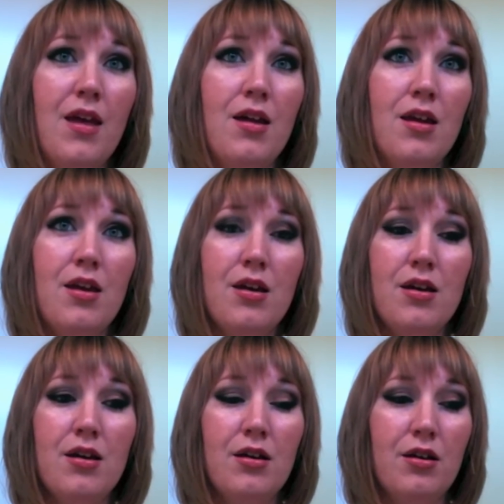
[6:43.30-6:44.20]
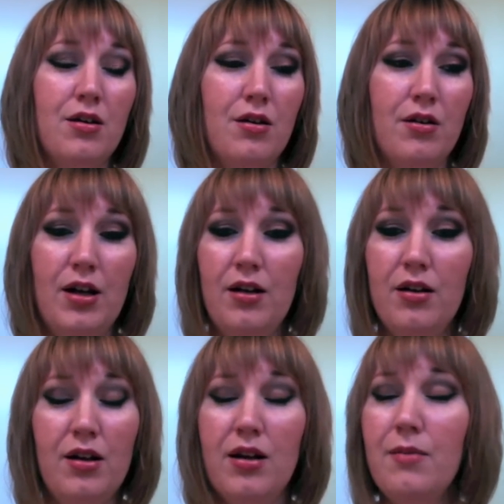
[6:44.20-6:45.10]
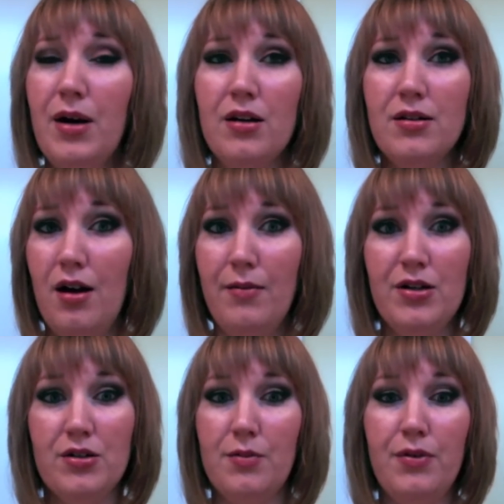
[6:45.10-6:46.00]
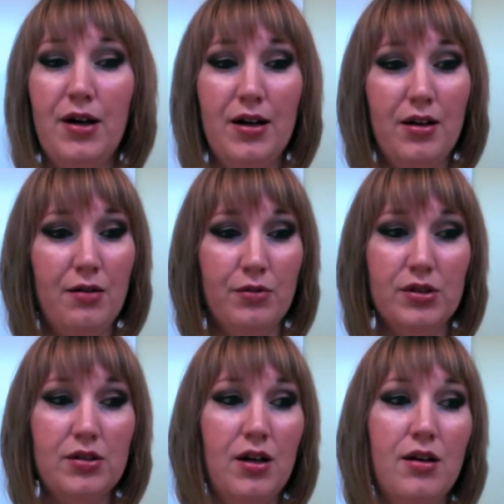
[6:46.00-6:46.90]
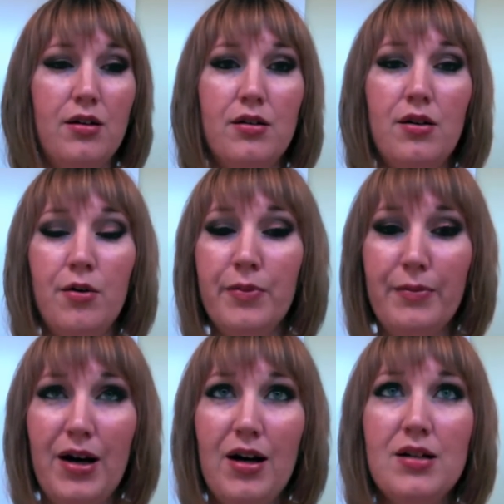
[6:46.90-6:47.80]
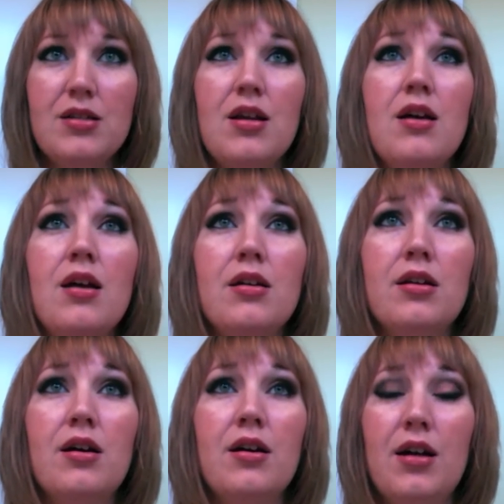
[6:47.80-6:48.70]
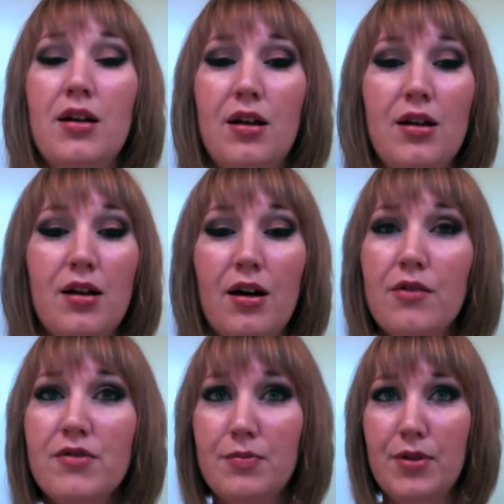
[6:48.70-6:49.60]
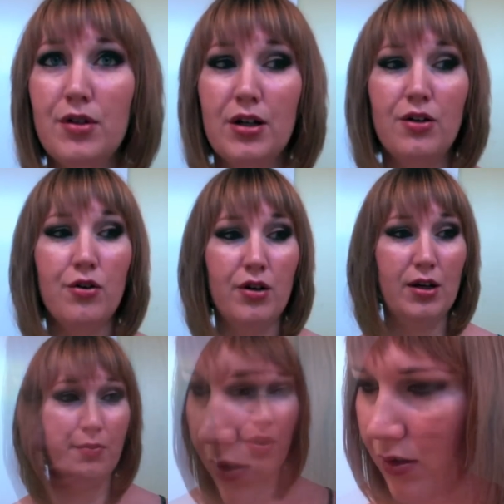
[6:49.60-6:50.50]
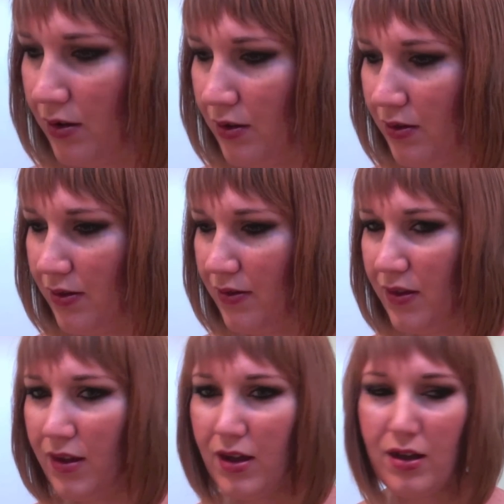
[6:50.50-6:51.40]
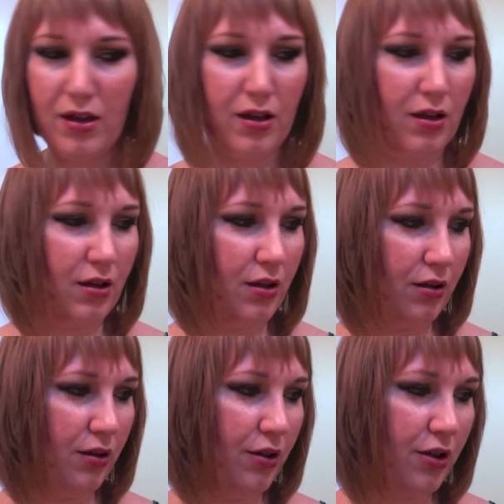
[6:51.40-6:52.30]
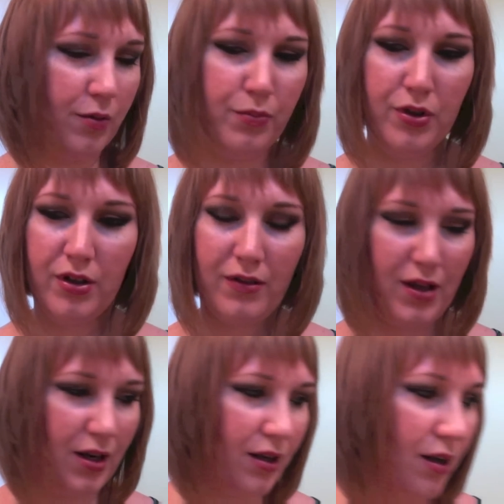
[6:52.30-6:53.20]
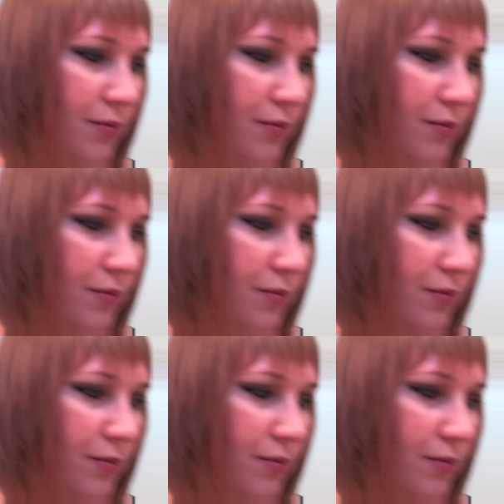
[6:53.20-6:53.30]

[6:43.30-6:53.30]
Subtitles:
any amount of time. I just applied it, was done, opened my eyes, and I did not get any kind of smearing or any problem. The lookbook that it